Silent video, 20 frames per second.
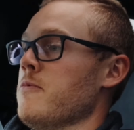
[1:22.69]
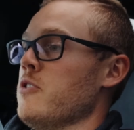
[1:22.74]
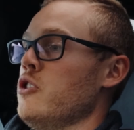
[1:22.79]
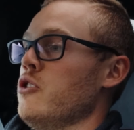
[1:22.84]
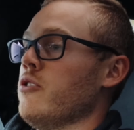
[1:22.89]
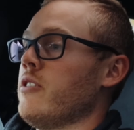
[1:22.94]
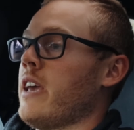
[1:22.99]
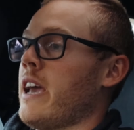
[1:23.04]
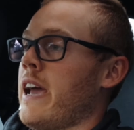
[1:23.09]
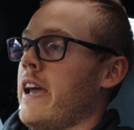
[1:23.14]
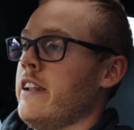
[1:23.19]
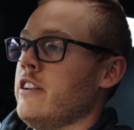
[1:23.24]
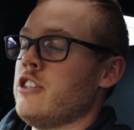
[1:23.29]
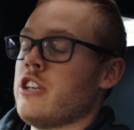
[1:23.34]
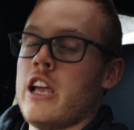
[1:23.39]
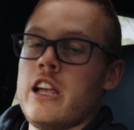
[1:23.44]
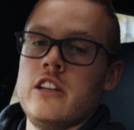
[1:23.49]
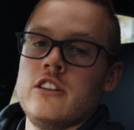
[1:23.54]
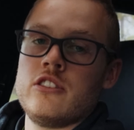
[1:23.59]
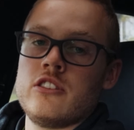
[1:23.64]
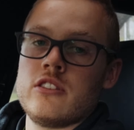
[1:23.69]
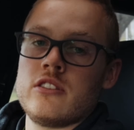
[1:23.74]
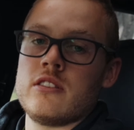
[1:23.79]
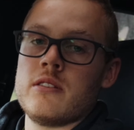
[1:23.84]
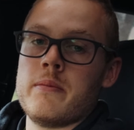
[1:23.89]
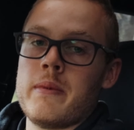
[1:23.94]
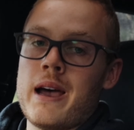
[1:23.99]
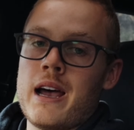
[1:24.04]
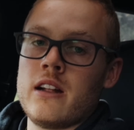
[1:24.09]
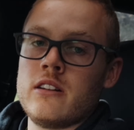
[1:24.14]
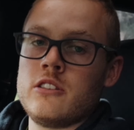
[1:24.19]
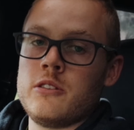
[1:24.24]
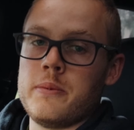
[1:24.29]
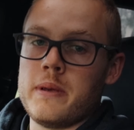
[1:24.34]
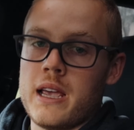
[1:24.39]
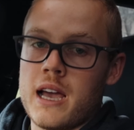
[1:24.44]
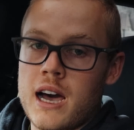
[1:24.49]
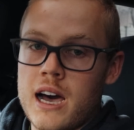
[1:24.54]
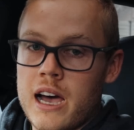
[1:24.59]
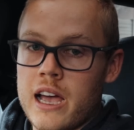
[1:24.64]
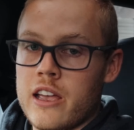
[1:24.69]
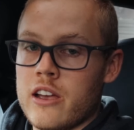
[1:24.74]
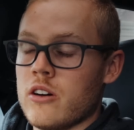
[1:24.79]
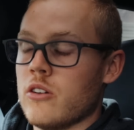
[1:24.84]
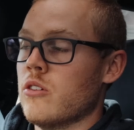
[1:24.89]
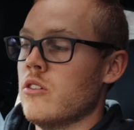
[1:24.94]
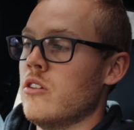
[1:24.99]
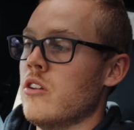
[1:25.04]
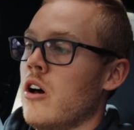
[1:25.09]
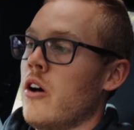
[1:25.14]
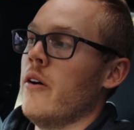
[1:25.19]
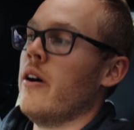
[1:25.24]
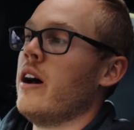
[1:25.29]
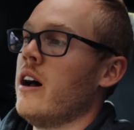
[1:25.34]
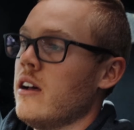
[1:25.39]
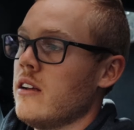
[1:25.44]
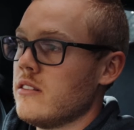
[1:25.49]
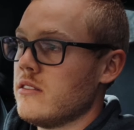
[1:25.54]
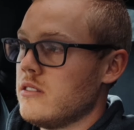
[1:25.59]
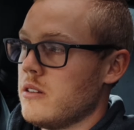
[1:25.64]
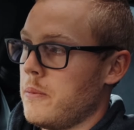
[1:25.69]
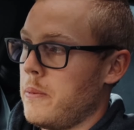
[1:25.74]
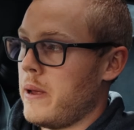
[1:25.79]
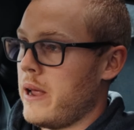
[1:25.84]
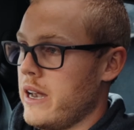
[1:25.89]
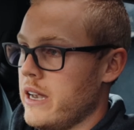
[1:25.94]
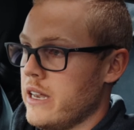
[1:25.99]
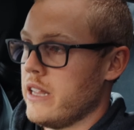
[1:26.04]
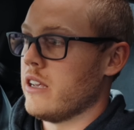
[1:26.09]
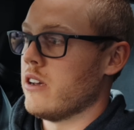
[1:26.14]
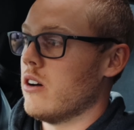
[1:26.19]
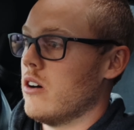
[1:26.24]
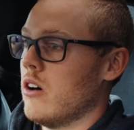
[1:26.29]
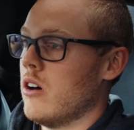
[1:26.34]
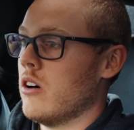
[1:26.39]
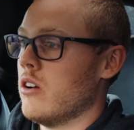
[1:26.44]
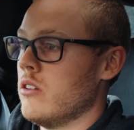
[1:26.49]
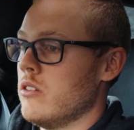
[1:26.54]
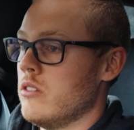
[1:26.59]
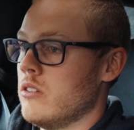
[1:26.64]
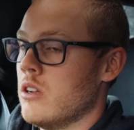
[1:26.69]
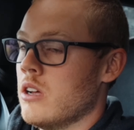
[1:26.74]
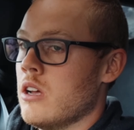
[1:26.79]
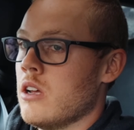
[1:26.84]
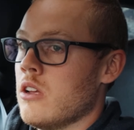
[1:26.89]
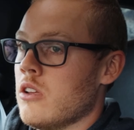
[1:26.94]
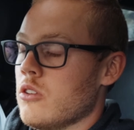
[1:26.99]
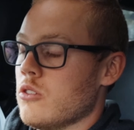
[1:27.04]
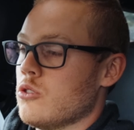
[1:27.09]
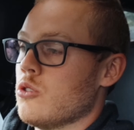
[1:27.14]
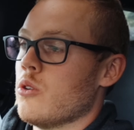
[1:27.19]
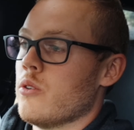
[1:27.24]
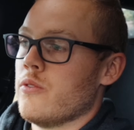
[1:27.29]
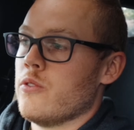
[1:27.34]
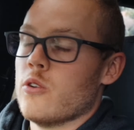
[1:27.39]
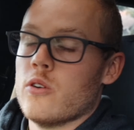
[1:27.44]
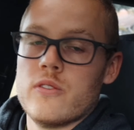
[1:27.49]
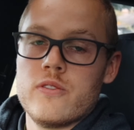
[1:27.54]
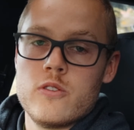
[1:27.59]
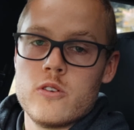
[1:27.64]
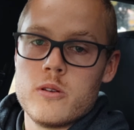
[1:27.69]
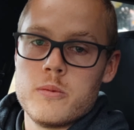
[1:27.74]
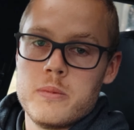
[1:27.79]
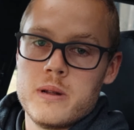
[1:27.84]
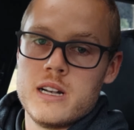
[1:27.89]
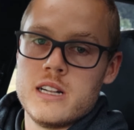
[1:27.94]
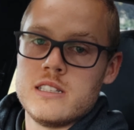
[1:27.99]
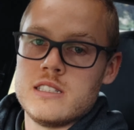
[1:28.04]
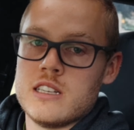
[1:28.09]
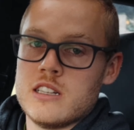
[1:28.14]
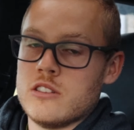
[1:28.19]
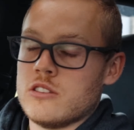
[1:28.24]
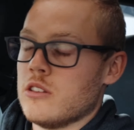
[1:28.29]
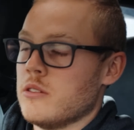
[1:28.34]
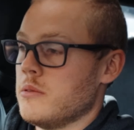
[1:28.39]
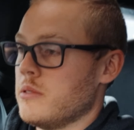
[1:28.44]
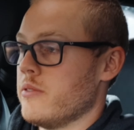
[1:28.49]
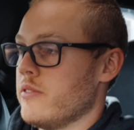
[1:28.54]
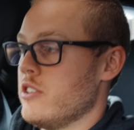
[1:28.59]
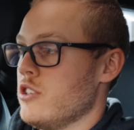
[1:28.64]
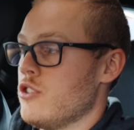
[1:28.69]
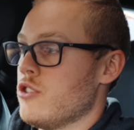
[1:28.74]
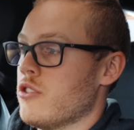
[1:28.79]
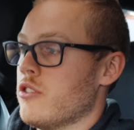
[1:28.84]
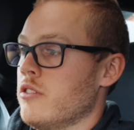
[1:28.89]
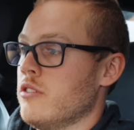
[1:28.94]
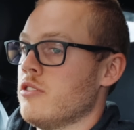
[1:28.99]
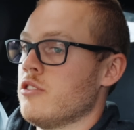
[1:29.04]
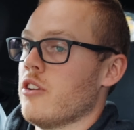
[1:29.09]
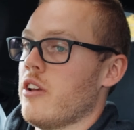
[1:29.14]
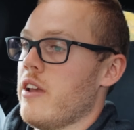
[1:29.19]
You can change this amount to be higher or lower depending on sort of your affordability in terms of insurance.